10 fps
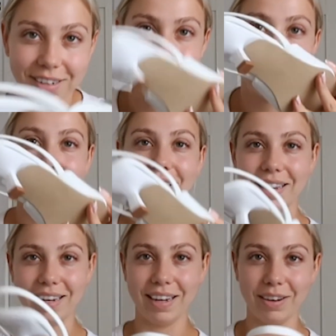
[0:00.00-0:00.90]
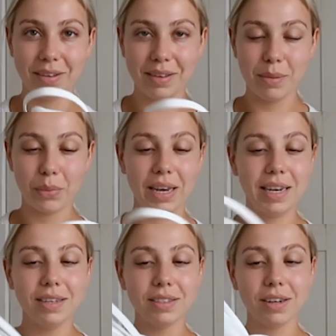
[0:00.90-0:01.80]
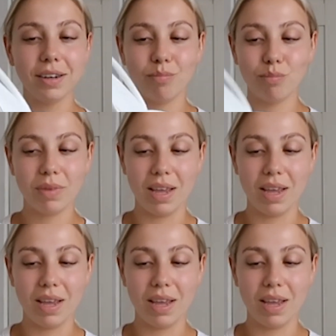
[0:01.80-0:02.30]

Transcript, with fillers: tiny little kitten heel. Kitten heels are